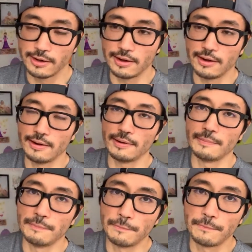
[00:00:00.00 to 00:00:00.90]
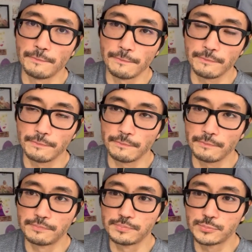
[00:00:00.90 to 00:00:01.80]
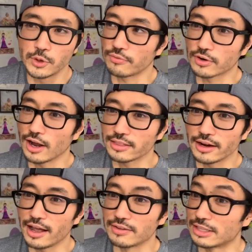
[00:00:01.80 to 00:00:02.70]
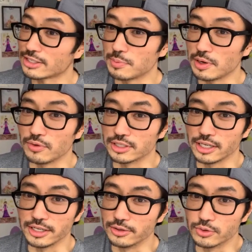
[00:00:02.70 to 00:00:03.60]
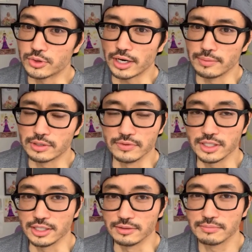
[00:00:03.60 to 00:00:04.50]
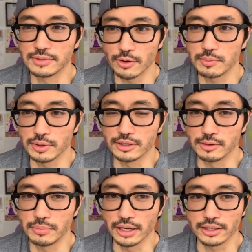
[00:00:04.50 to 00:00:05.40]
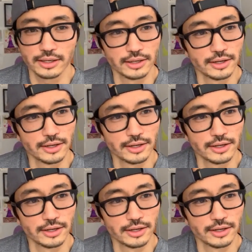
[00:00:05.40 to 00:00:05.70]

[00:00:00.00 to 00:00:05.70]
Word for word: So I forgot that I have it. That's the main reason I didn't use the Triumph 17. That would have been a good pick.